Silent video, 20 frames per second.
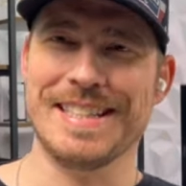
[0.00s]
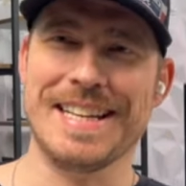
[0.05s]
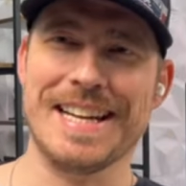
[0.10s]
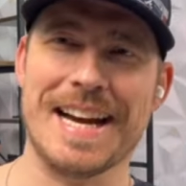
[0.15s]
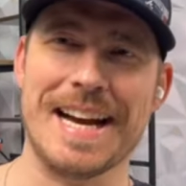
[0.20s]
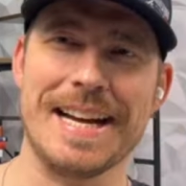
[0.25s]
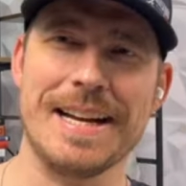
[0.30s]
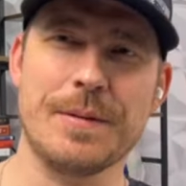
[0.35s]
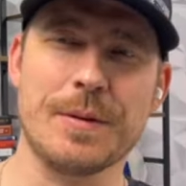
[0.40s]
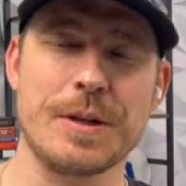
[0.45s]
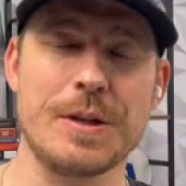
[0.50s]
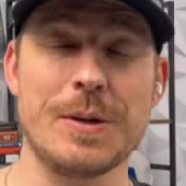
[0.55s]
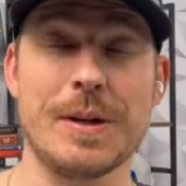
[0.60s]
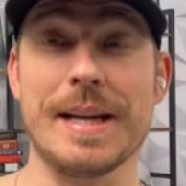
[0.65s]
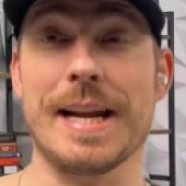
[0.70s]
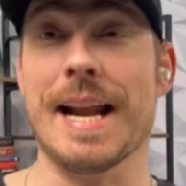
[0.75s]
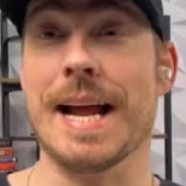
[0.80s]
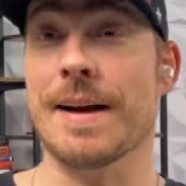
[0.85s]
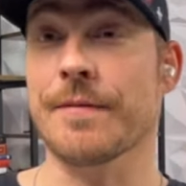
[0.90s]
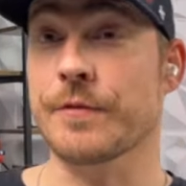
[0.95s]
night. We're doing
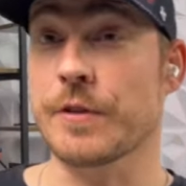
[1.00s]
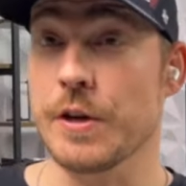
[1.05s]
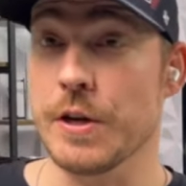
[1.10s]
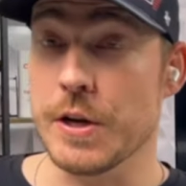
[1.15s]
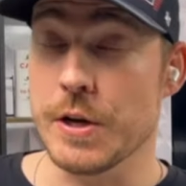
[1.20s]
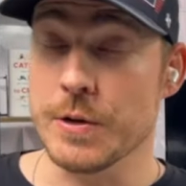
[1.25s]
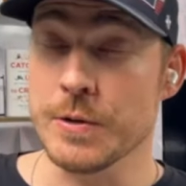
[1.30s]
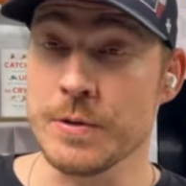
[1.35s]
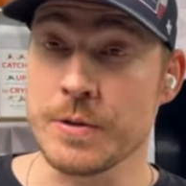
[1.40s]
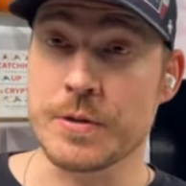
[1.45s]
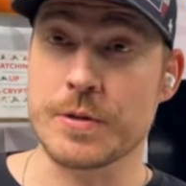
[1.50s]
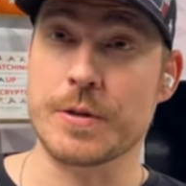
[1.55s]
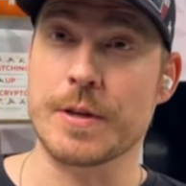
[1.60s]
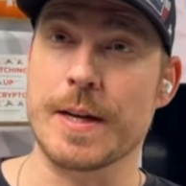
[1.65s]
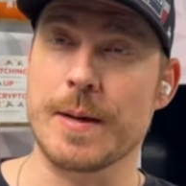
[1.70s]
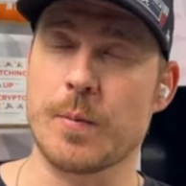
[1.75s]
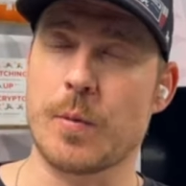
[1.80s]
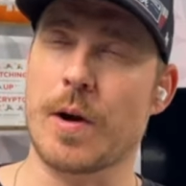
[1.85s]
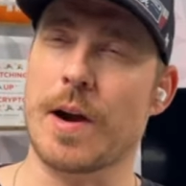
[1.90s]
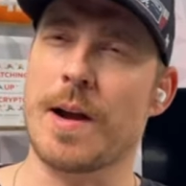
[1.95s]
an afternoon
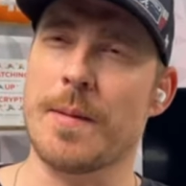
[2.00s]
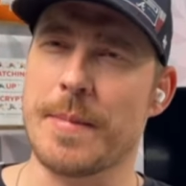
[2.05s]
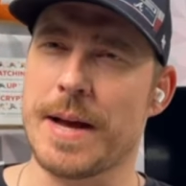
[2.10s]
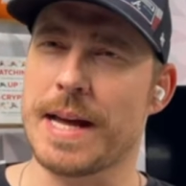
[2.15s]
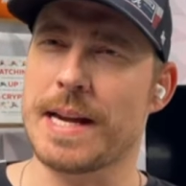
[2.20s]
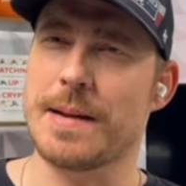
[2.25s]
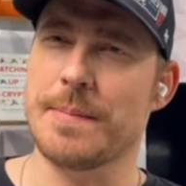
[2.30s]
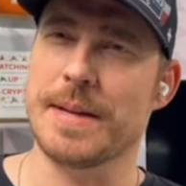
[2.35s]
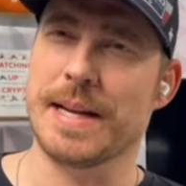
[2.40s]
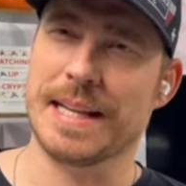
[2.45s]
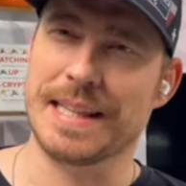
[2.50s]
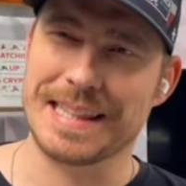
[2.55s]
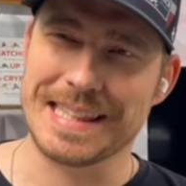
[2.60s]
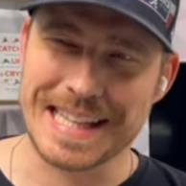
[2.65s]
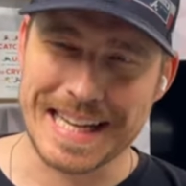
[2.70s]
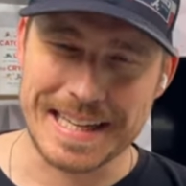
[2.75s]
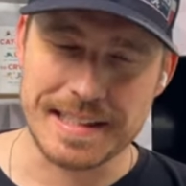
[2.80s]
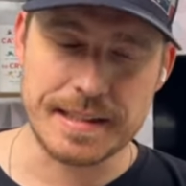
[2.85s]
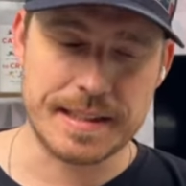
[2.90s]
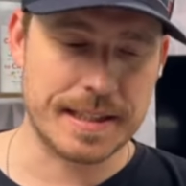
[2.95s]
stream where I'm at. I'm in
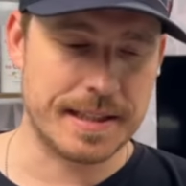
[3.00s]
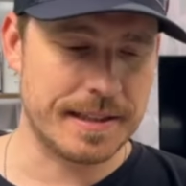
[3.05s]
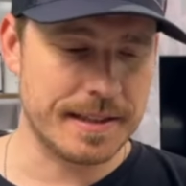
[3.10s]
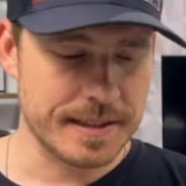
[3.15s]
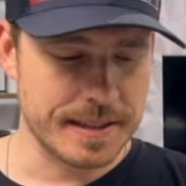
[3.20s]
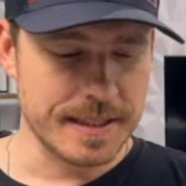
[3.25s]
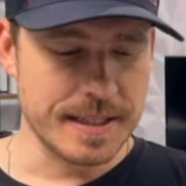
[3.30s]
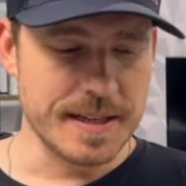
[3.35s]
Atlanta.